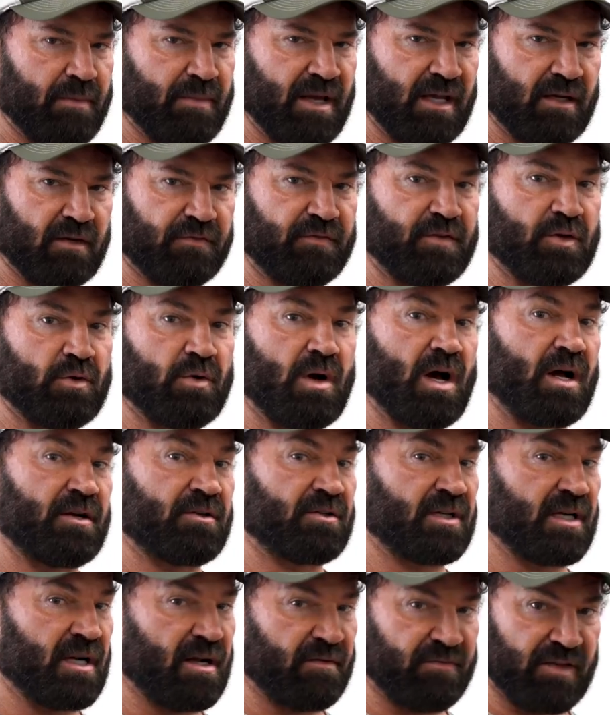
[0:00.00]
made a few
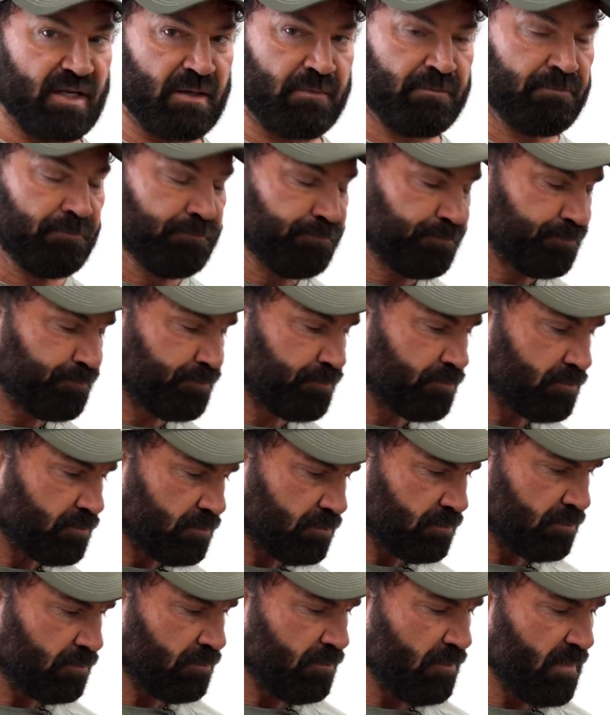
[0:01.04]
hundred of them,
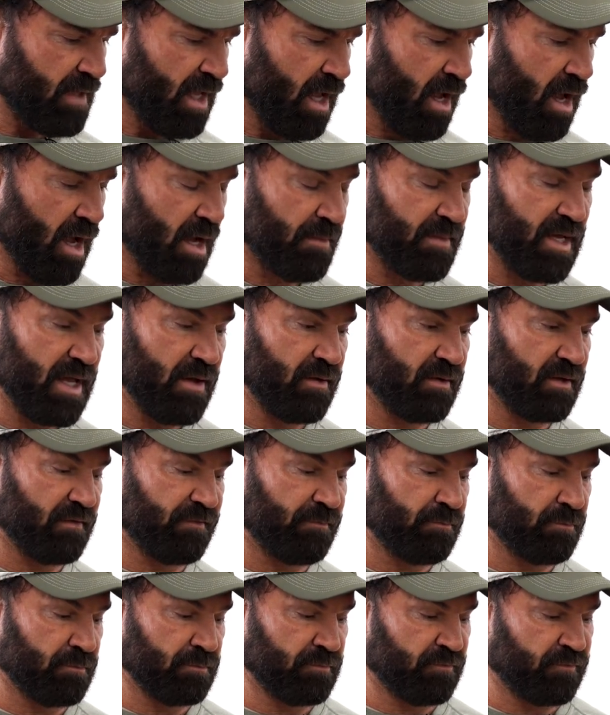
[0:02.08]
and
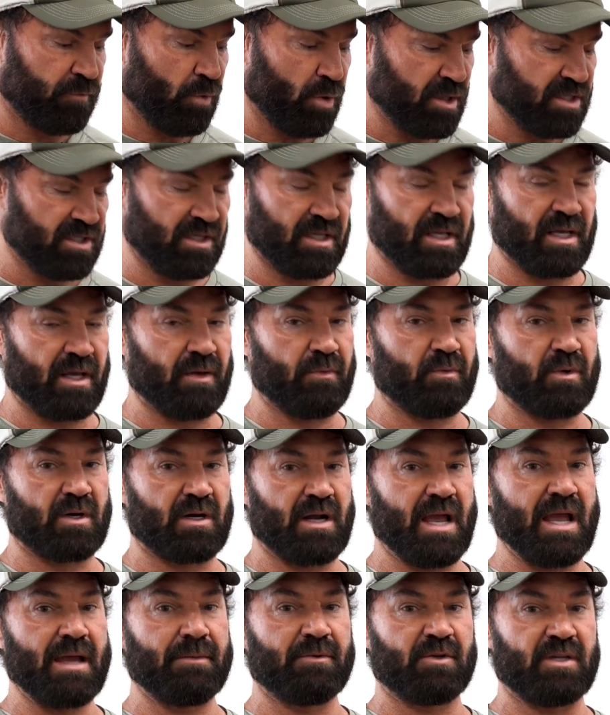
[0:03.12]
fortunately we're
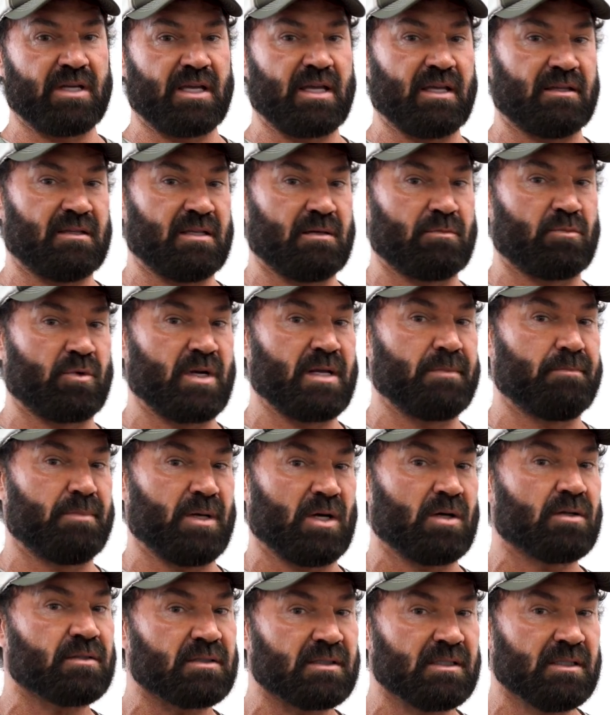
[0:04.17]
able to get them
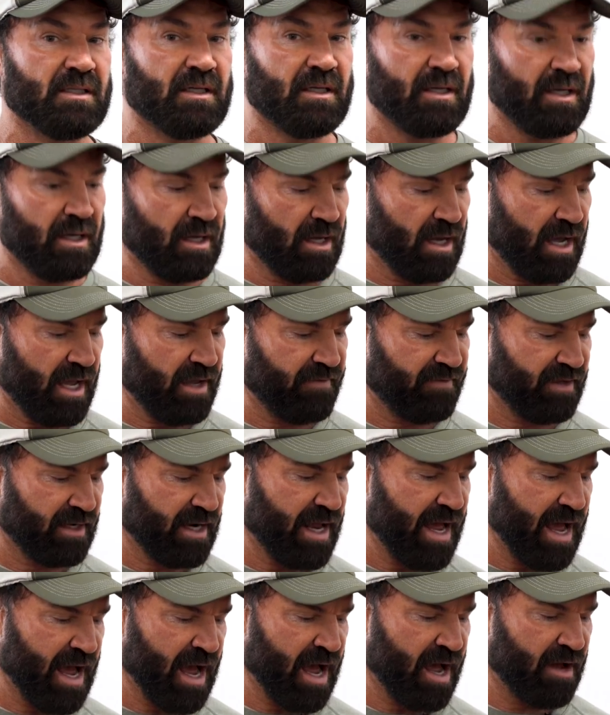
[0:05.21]
rebuilt. I even
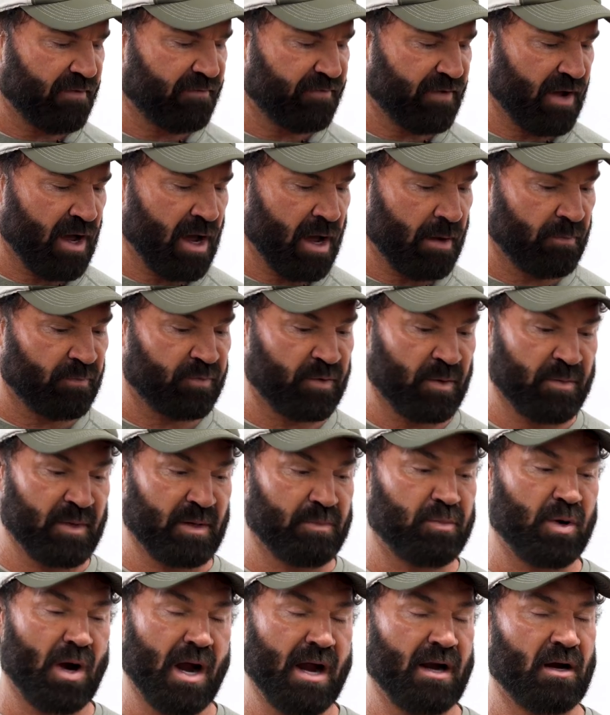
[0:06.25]
have from the
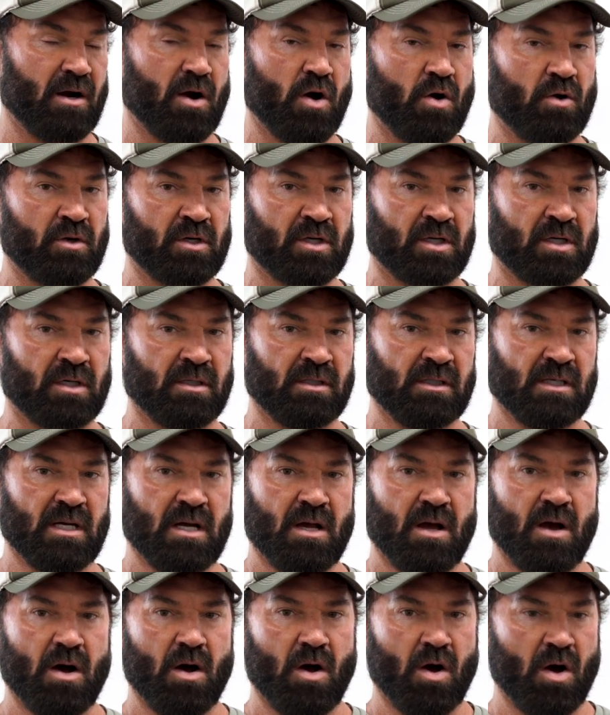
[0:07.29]
prior owner
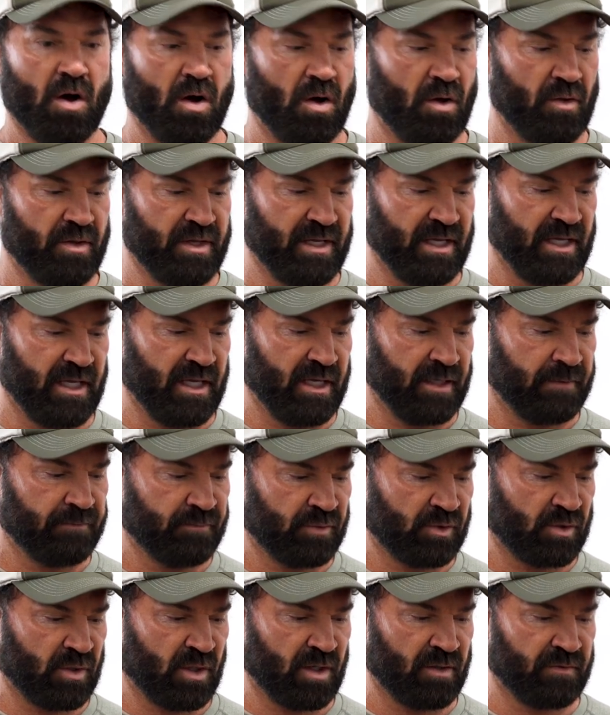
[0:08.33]
all the
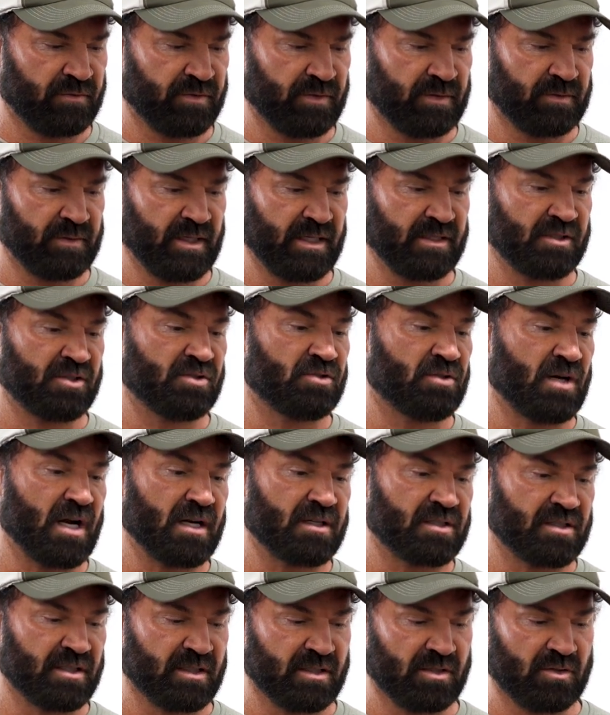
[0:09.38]
sort of
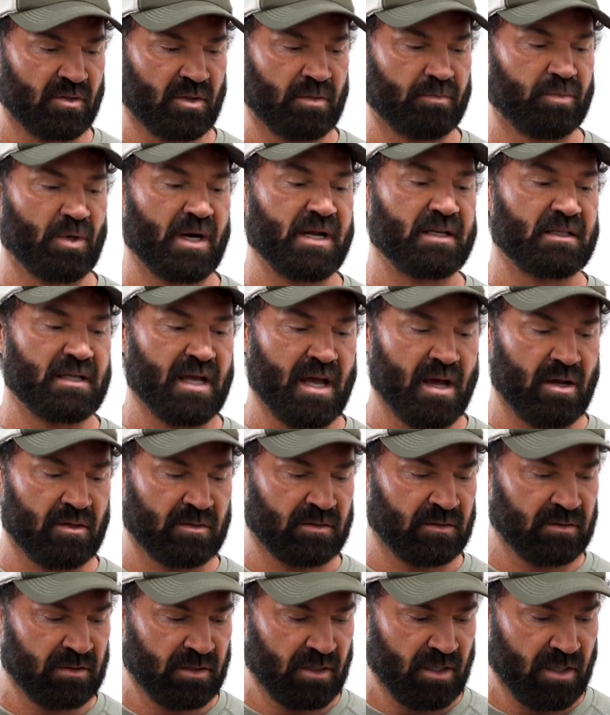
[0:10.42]
instructions or
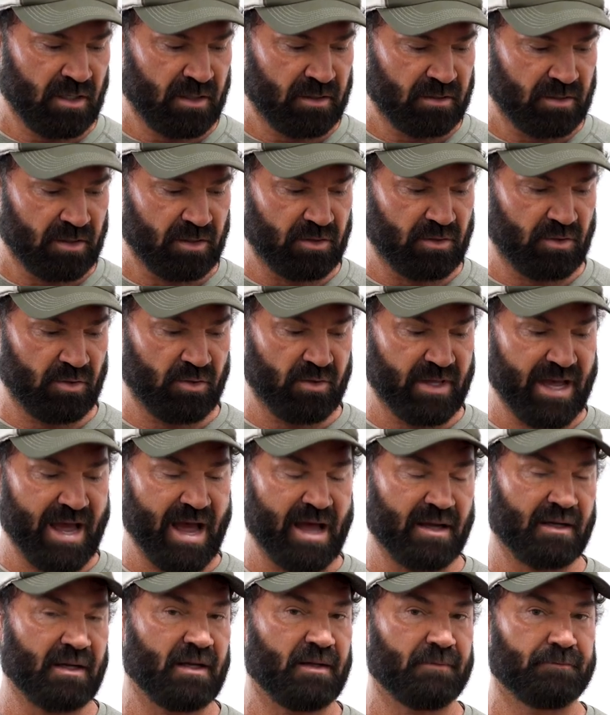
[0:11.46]
breakdown to do
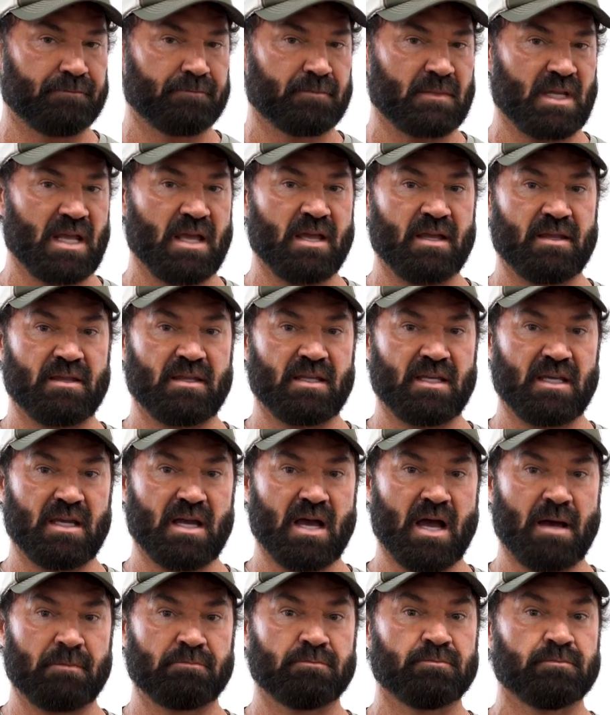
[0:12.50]
that in
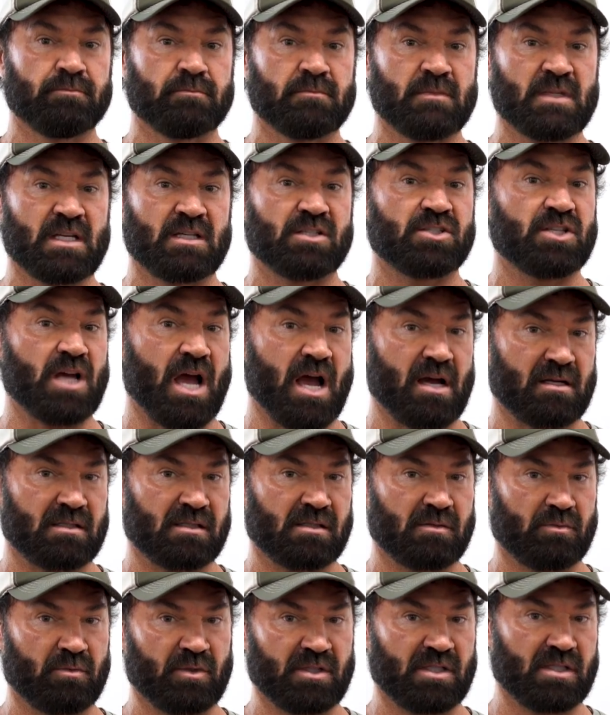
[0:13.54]
the
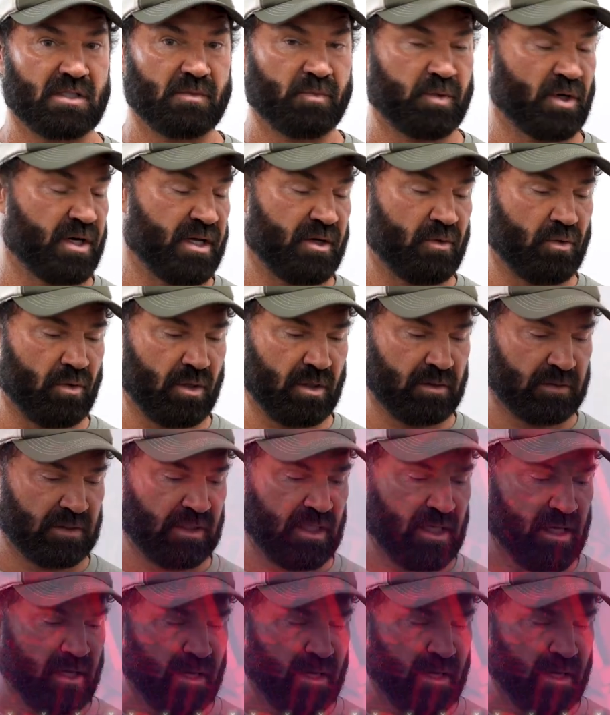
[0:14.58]
shocks, which is pretty cool.